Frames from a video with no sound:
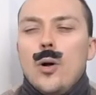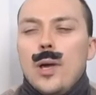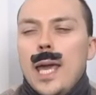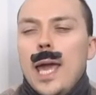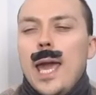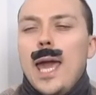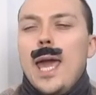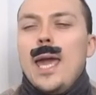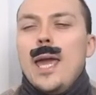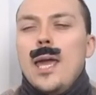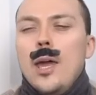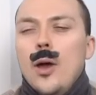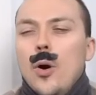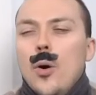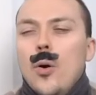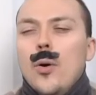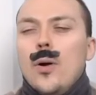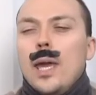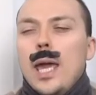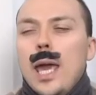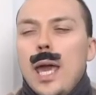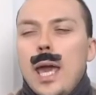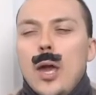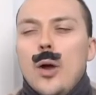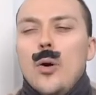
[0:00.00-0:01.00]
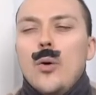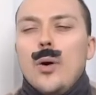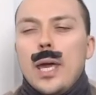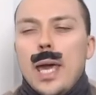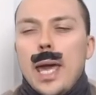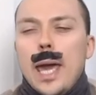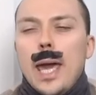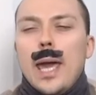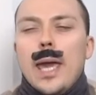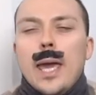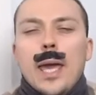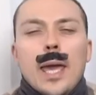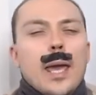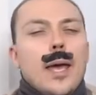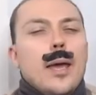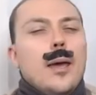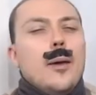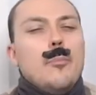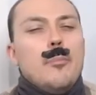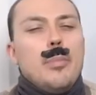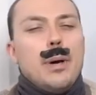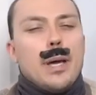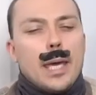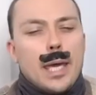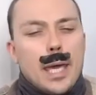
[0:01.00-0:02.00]
Okay, okay, okay,
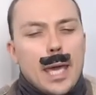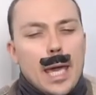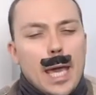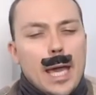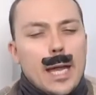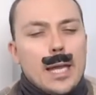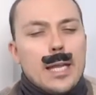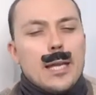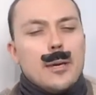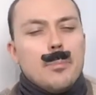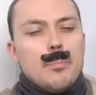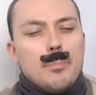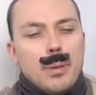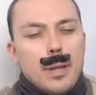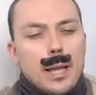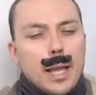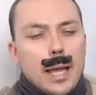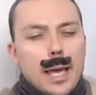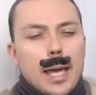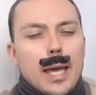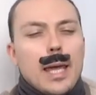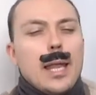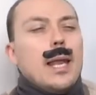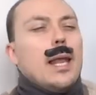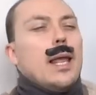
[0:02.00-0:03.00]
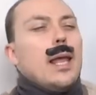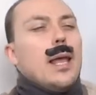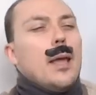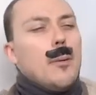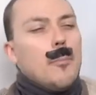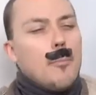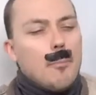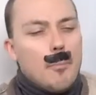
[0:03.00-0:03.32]
but can you play it